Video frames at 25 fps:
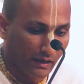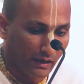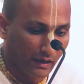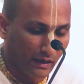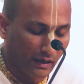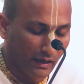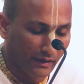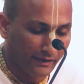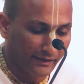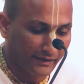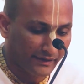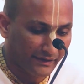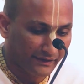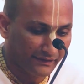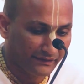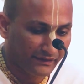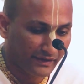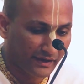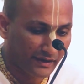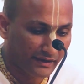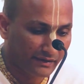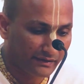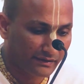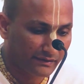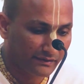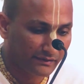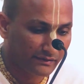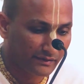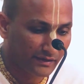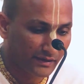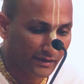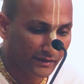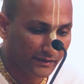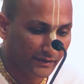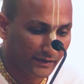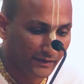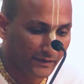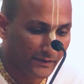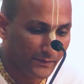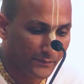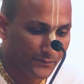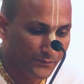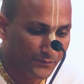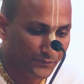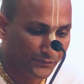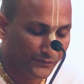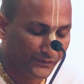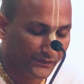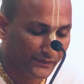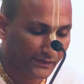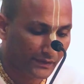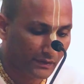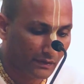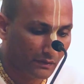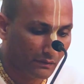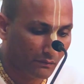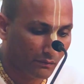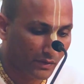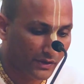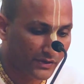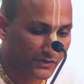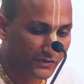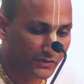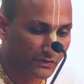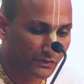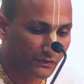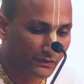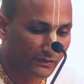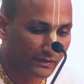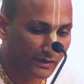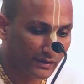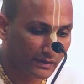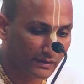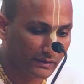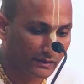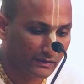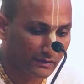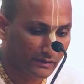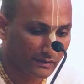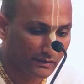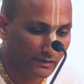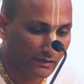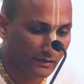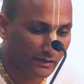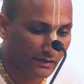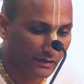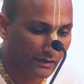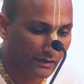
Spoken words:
and he is saying is that one should see,